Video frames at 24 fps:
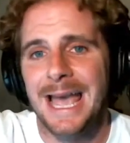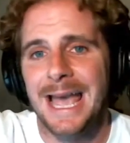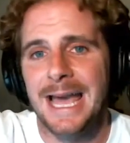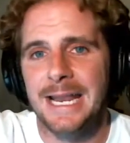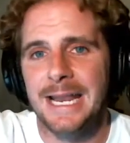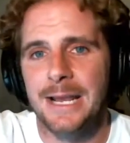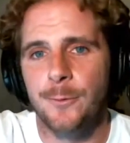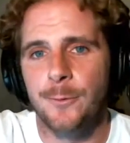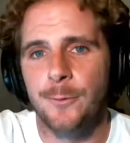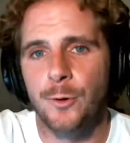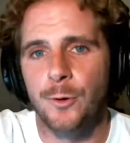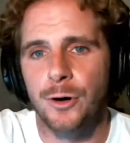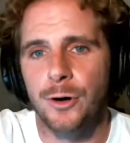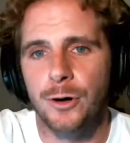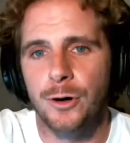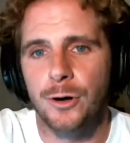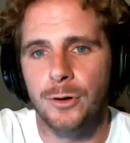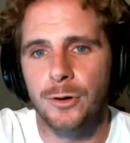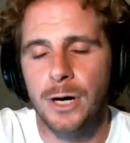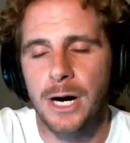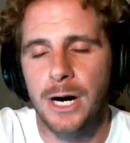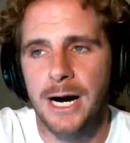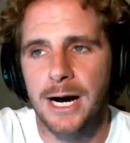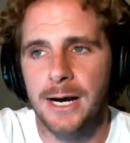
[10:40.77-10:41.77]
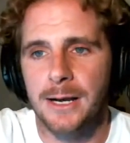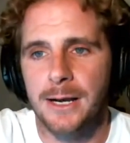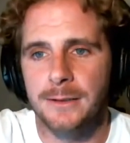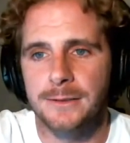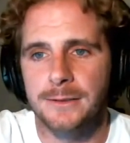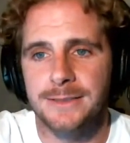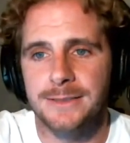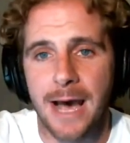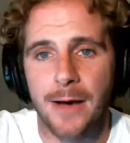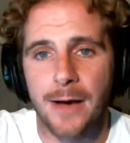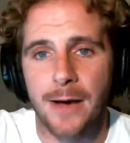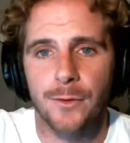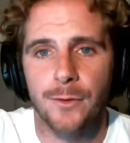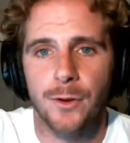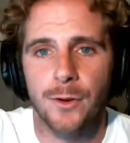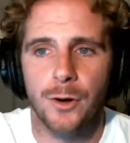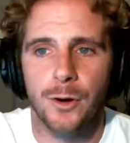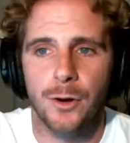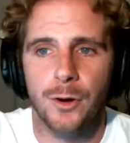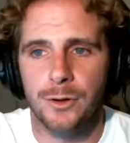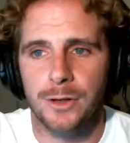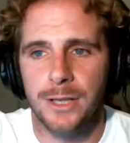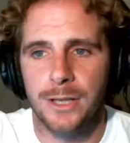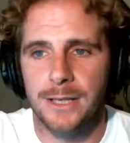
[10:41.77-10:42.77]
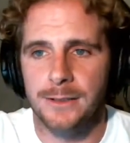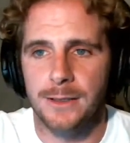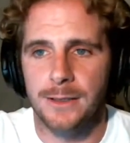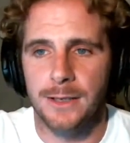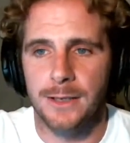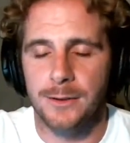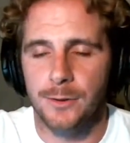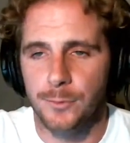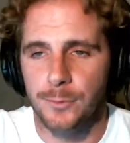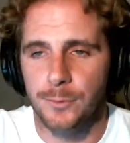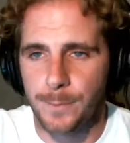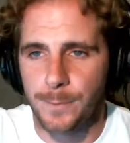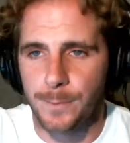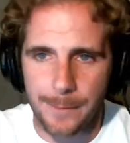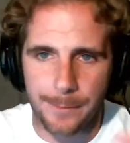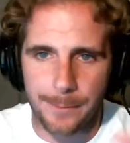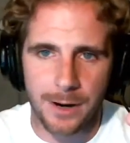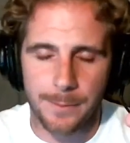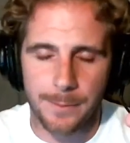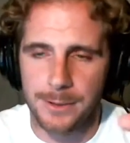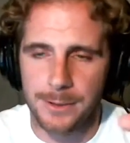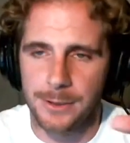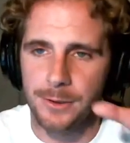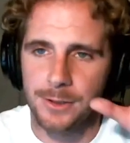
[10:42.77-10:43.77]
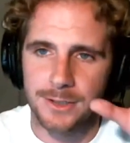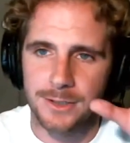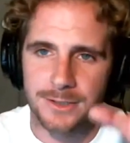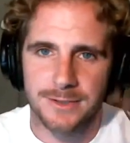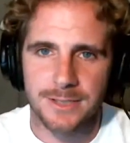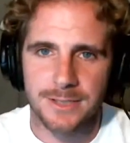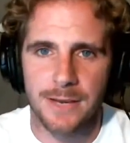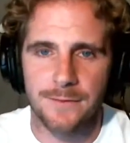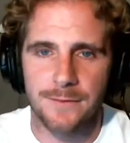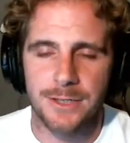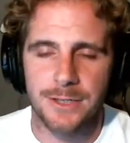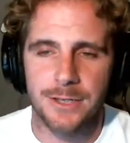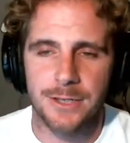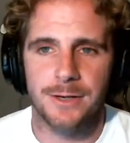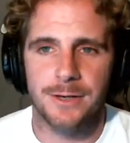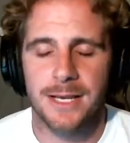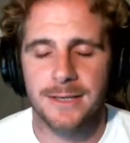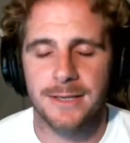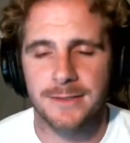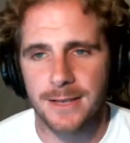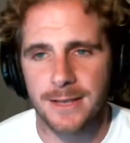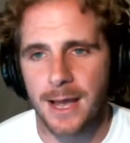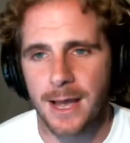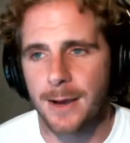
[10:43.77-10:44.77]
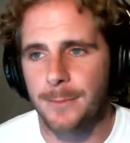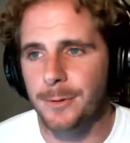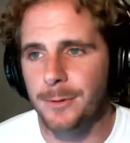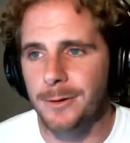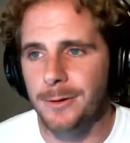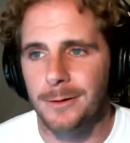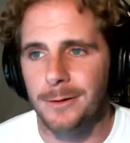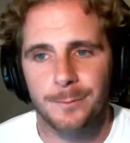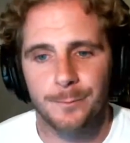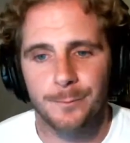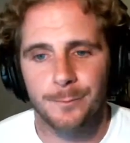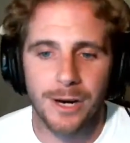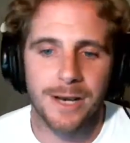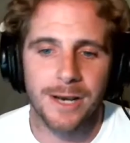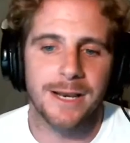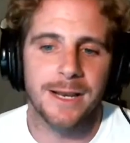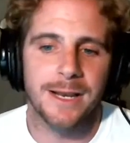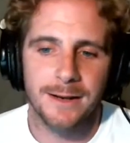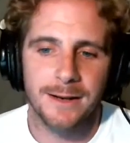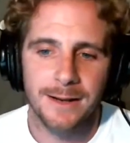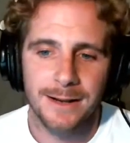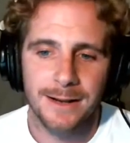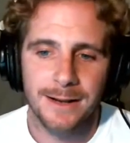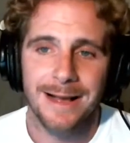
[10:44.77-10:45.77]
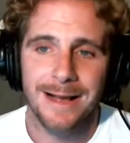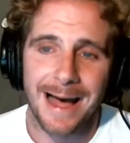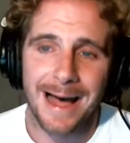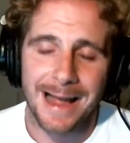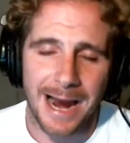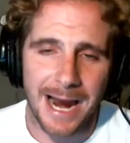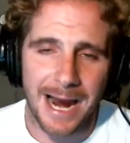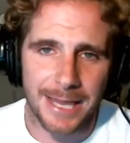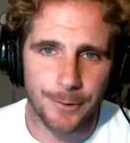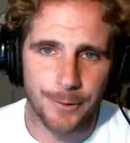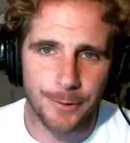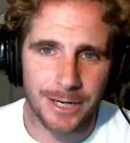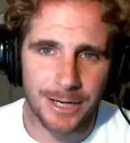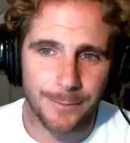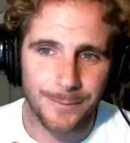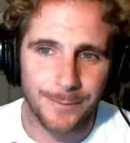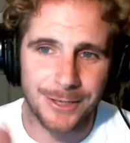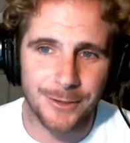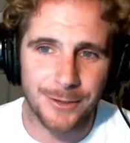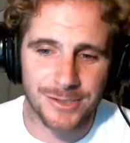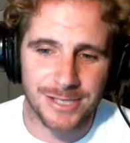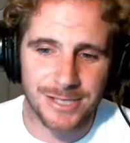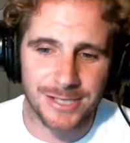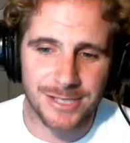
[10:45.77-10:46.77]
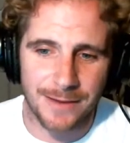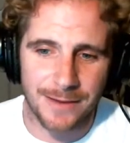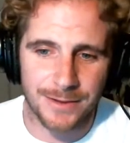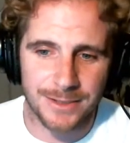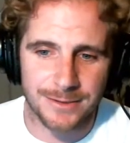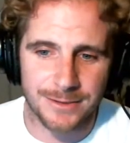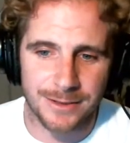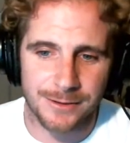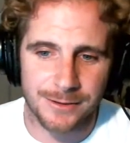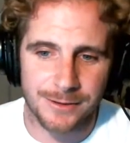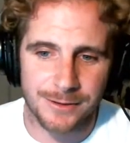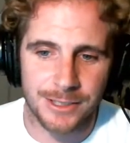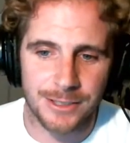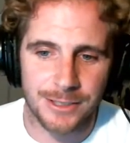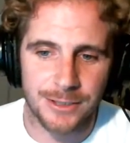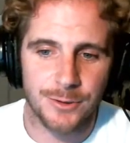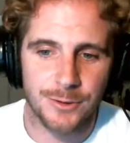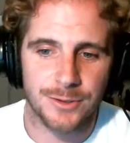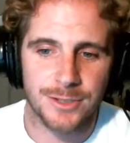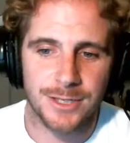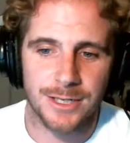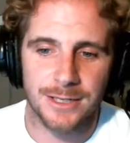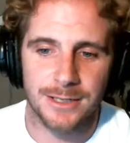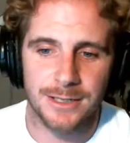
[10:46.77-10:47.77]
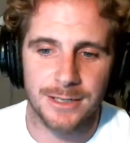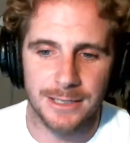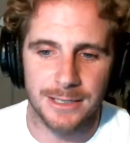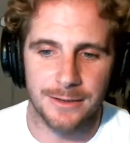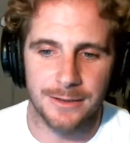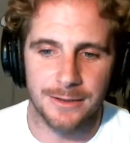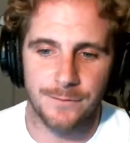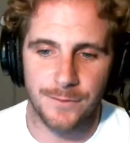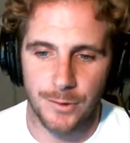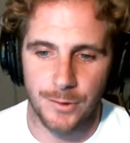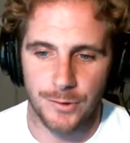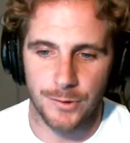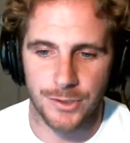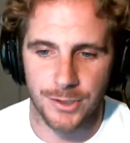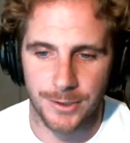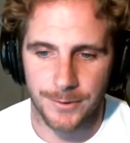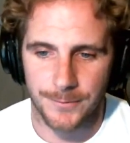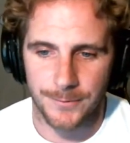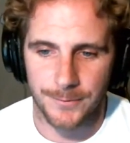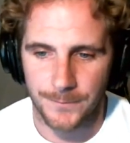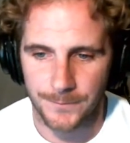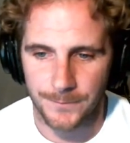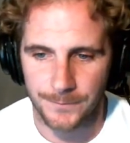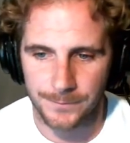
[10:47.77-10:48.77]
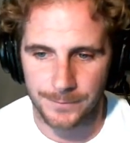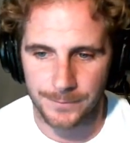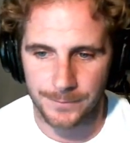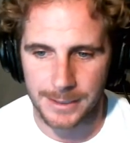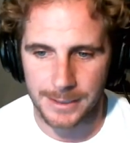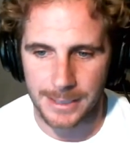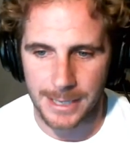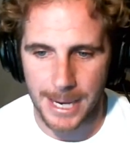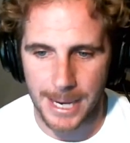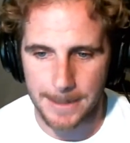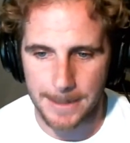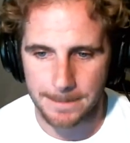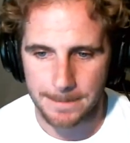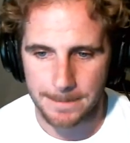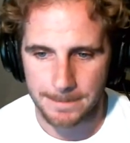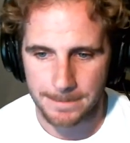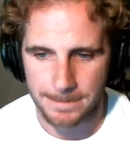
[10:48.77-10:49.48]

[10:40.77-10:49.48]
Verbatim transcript: and it will uh, download and it'll pop up, and you can save it to your desktop or print it. I highly recommend you save it so that you can use it in the future. Okay.